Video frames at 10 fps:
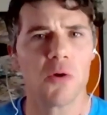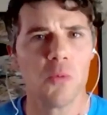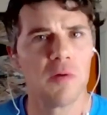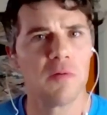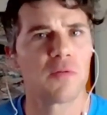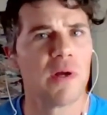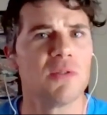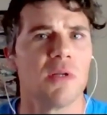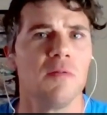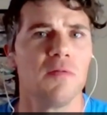to Win
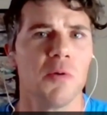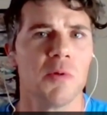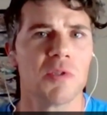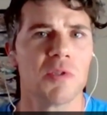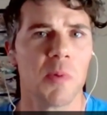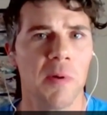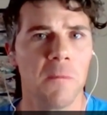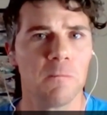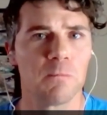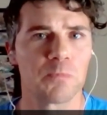Friends and Influence
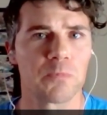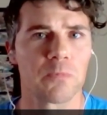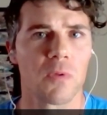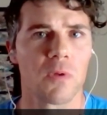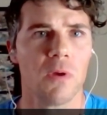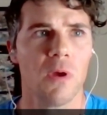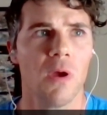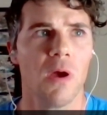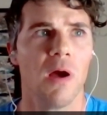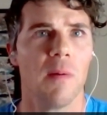People.
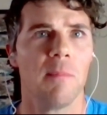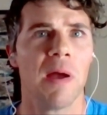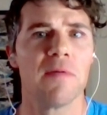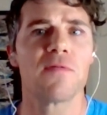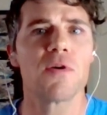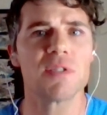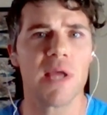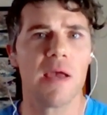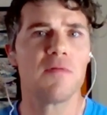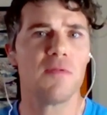Um, my first
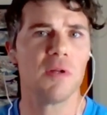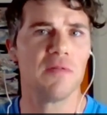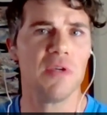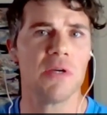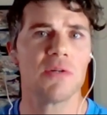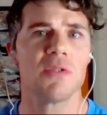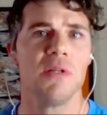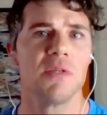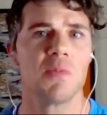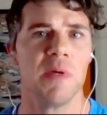handful of years in
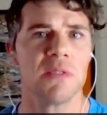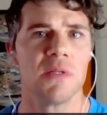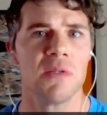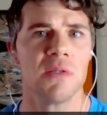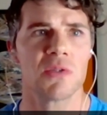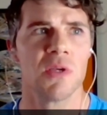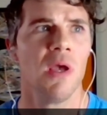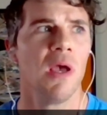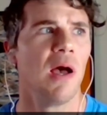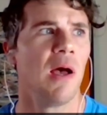this business,
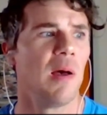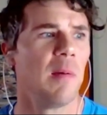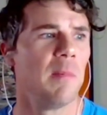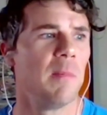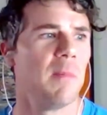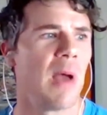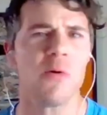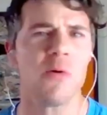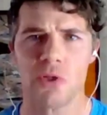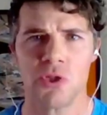um, I
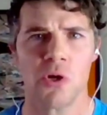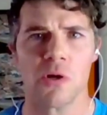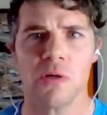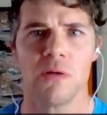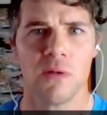was a jerk.